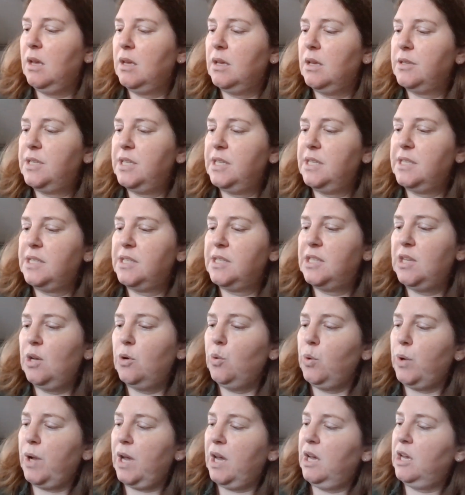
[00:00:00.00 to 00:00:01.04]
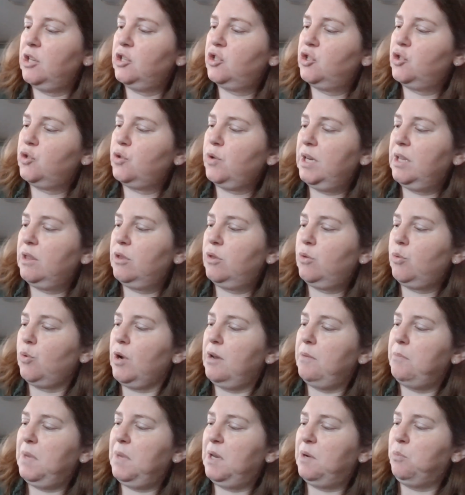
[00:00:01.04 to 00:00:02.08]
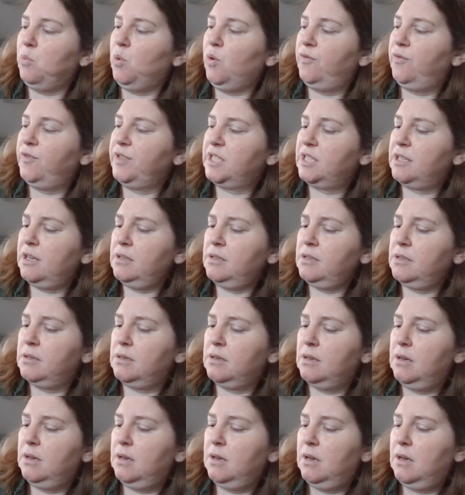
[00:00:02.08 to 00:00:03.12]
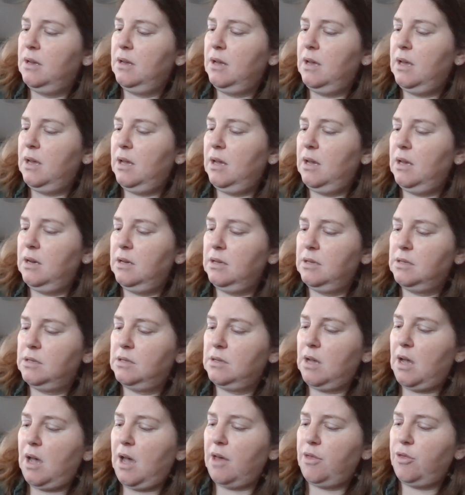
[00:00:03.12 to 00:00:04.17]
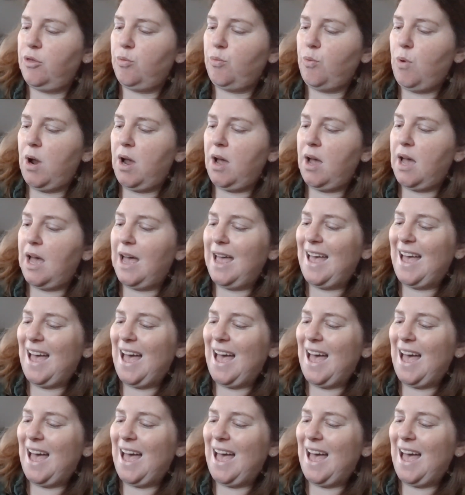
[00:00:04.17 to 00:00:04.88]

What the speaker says: it says Silk, A History in Three Metamorphoses, and it's Athrathi